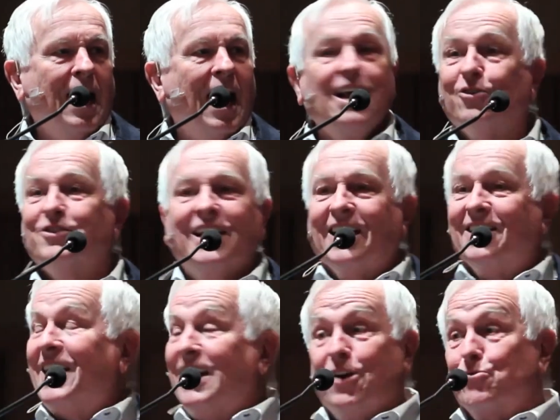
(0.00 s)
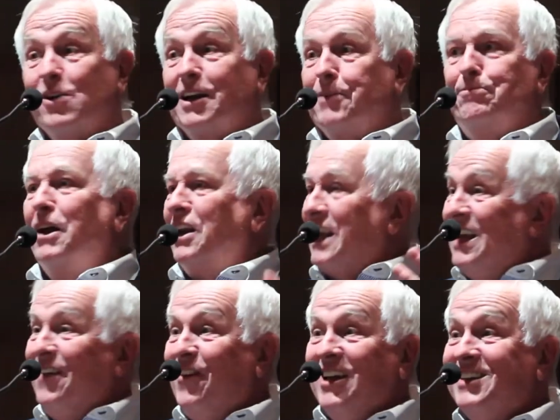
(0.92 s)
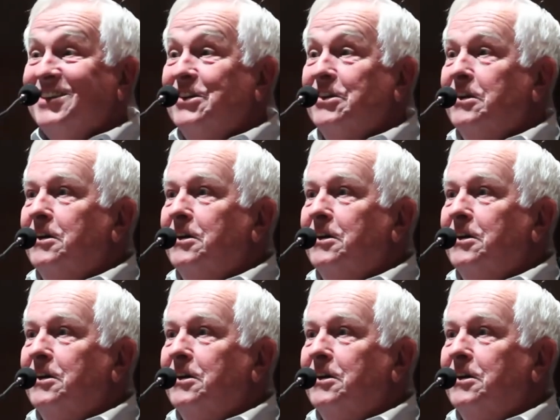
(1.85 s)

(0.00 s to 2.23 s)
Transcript: I don't think, they didn't really believe it.